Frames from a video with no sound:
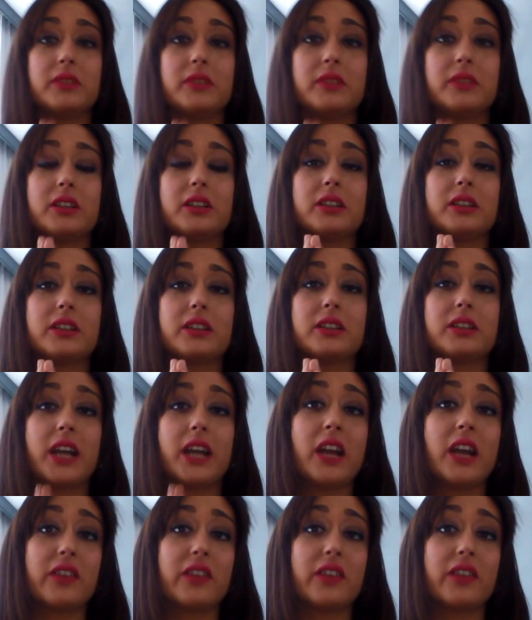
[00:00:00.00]
the
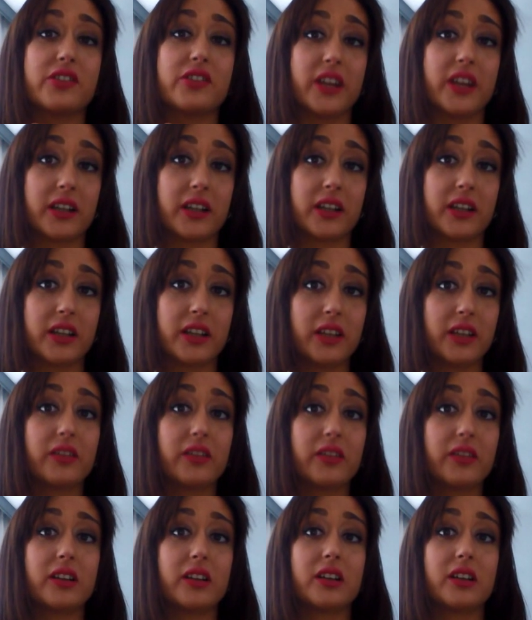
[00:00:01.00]
kind of
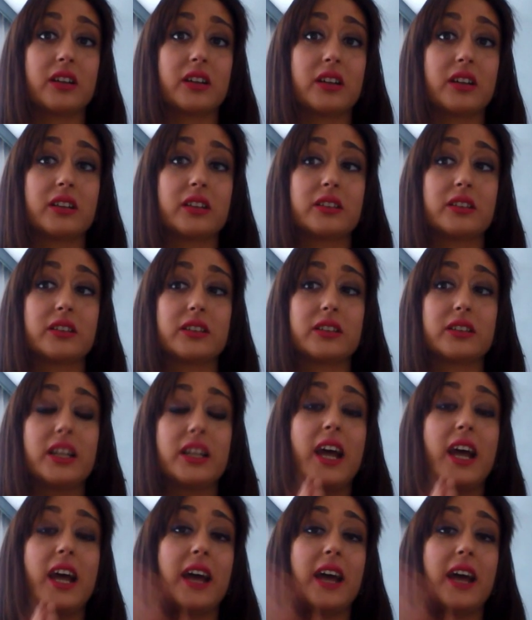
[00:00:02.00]
adjective that
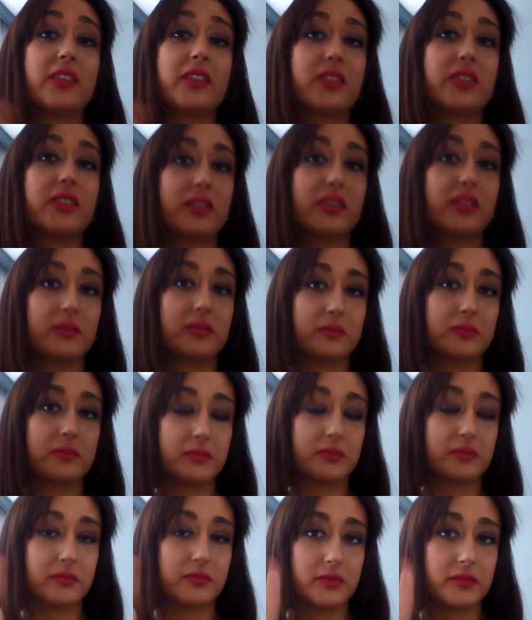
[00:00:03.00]
has
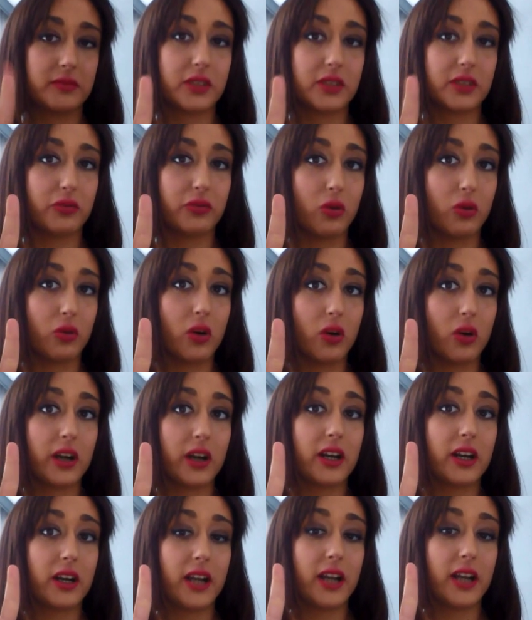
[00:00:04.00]
the
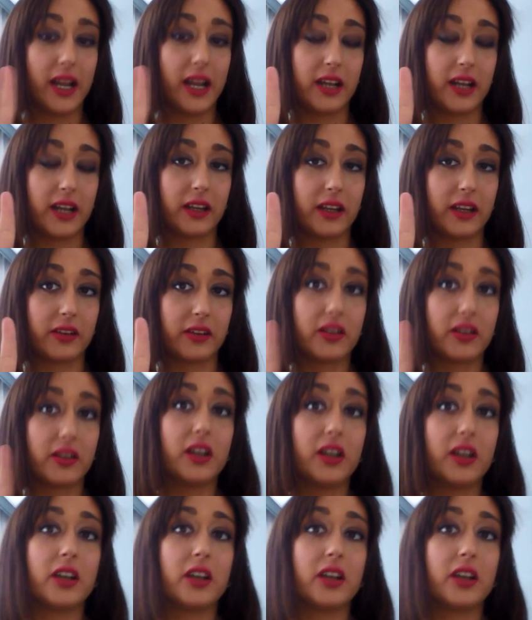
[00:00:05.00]
four endings.